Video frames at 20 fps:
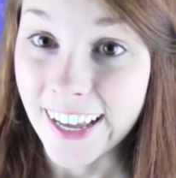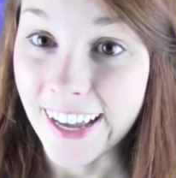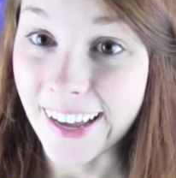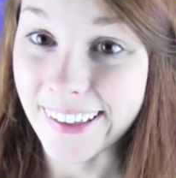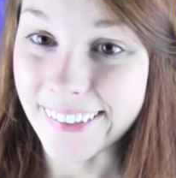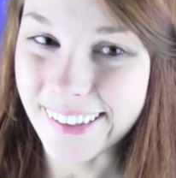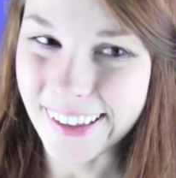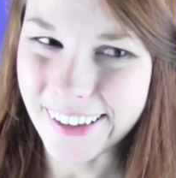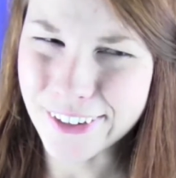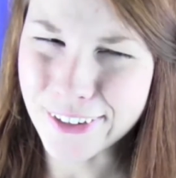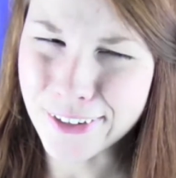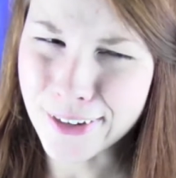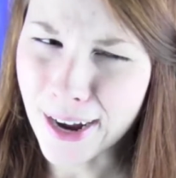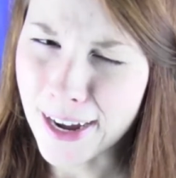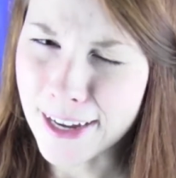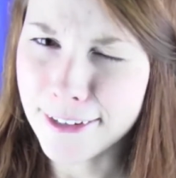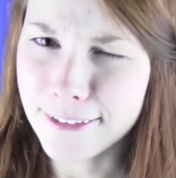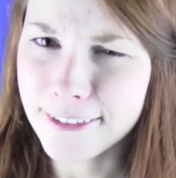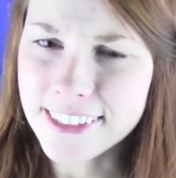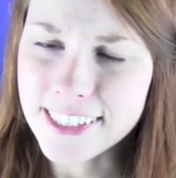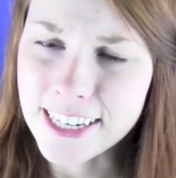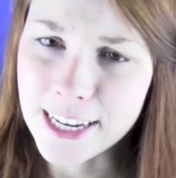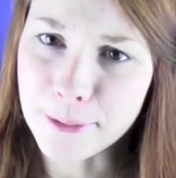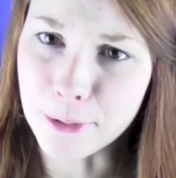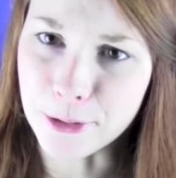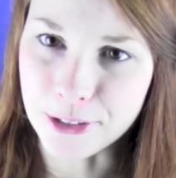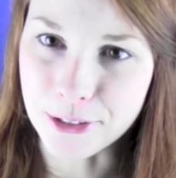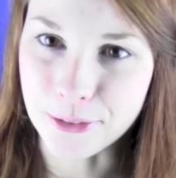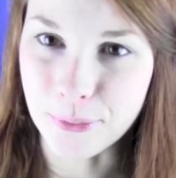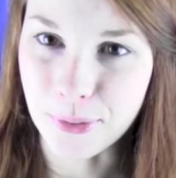and that you're kind of
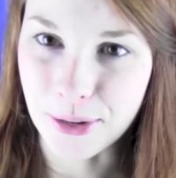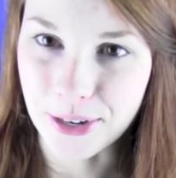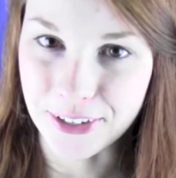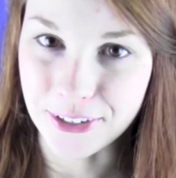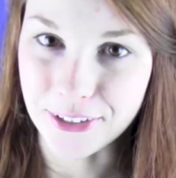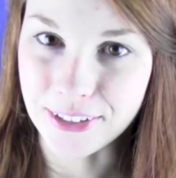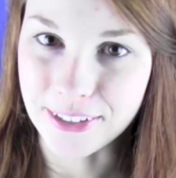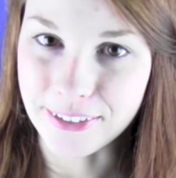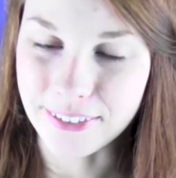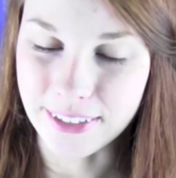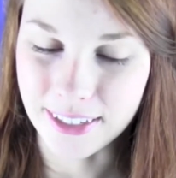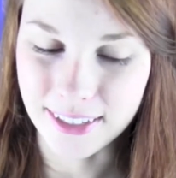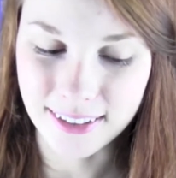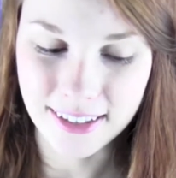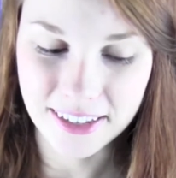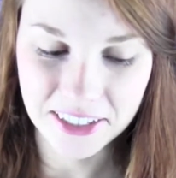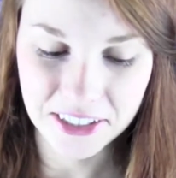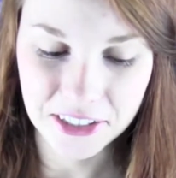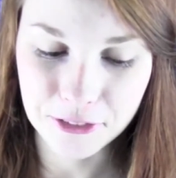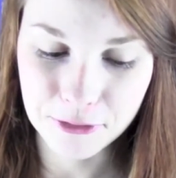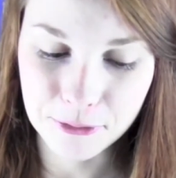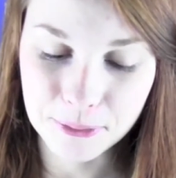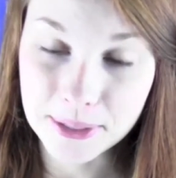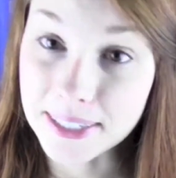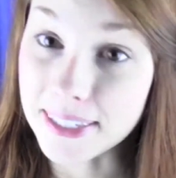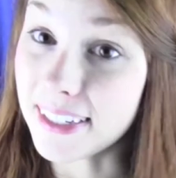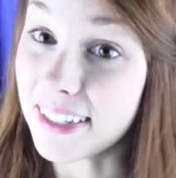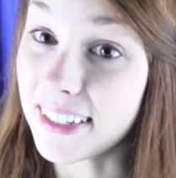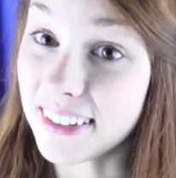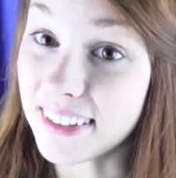stable in where you're living, like you've
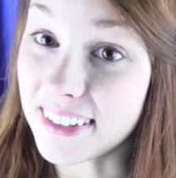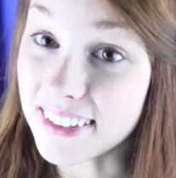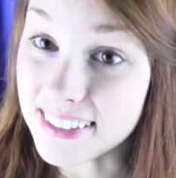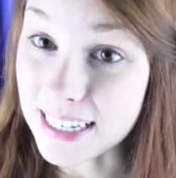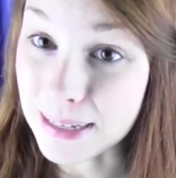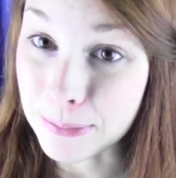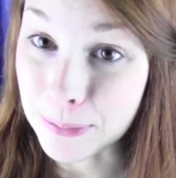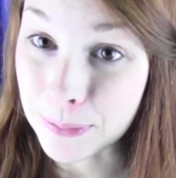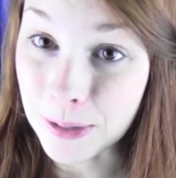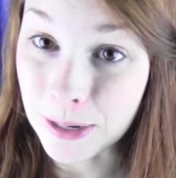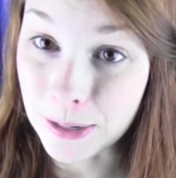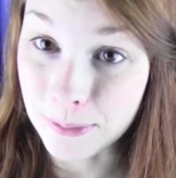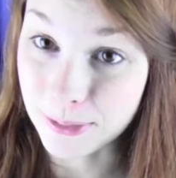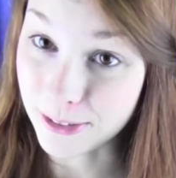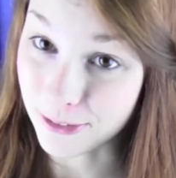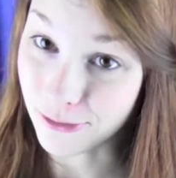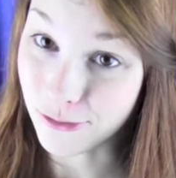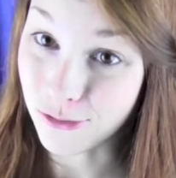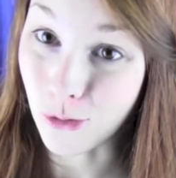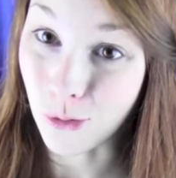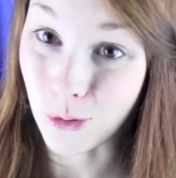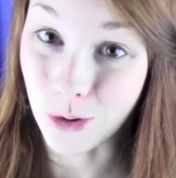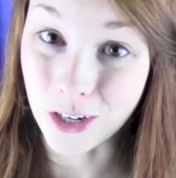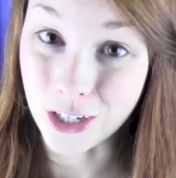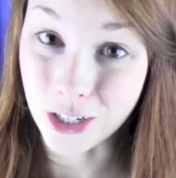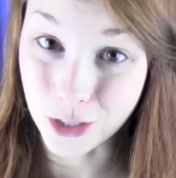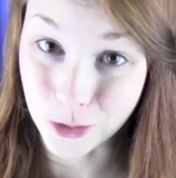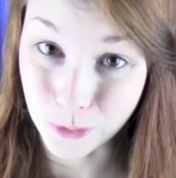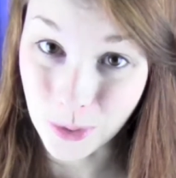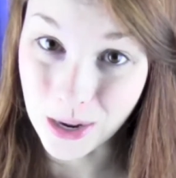been in the same apartment for
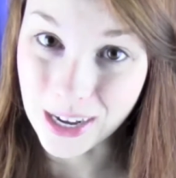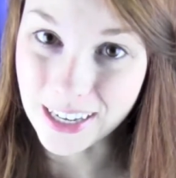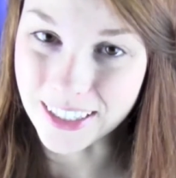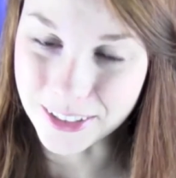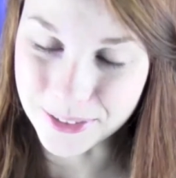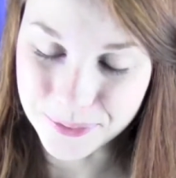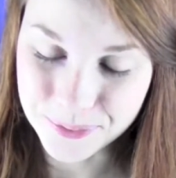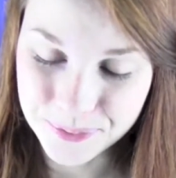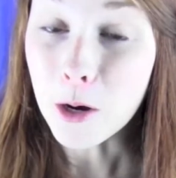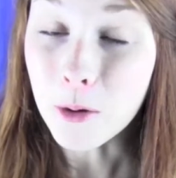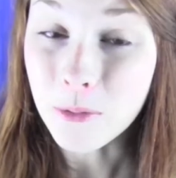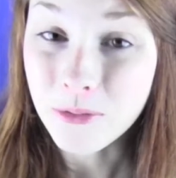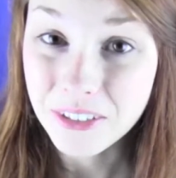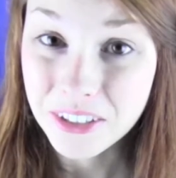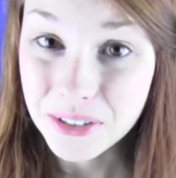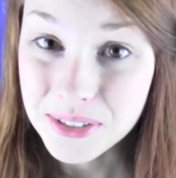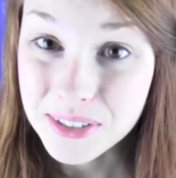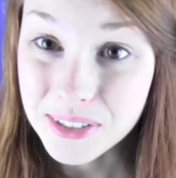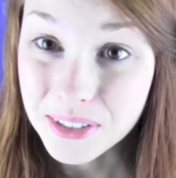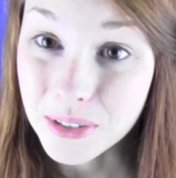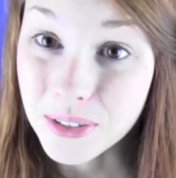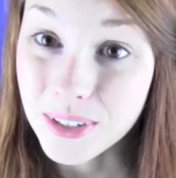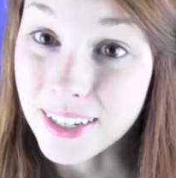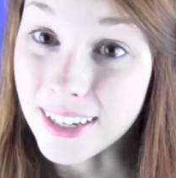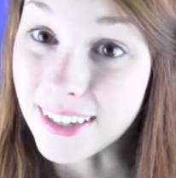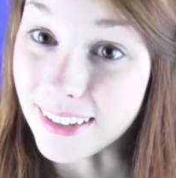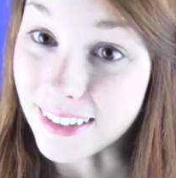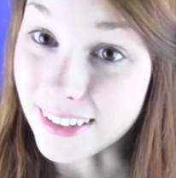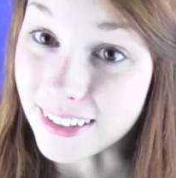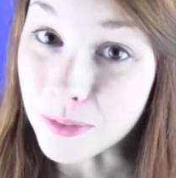a good while. Hopefully you still go
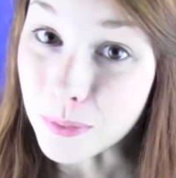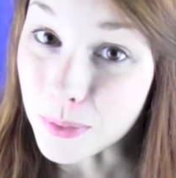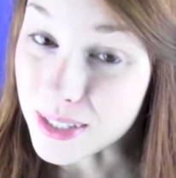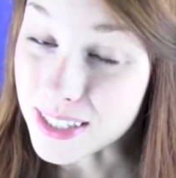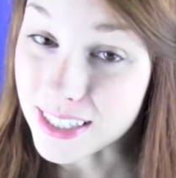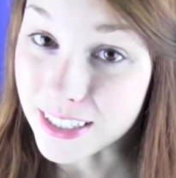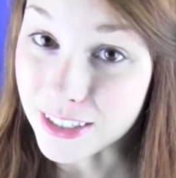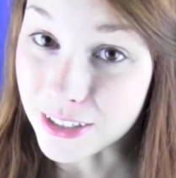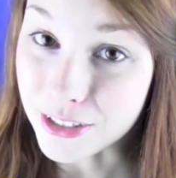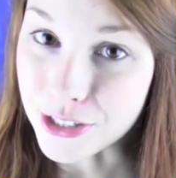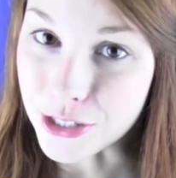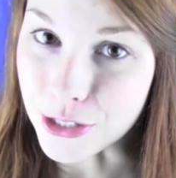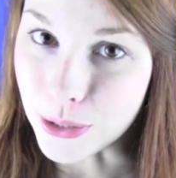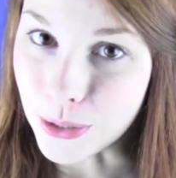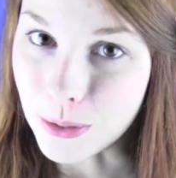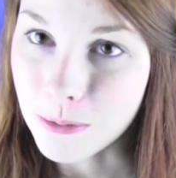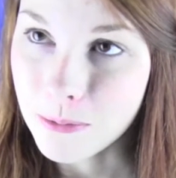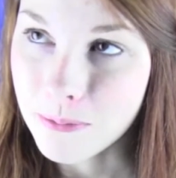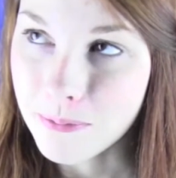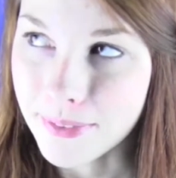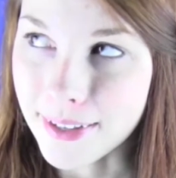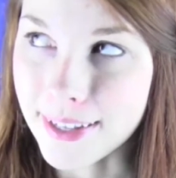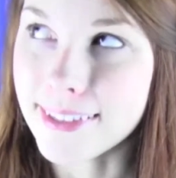to England once a year too.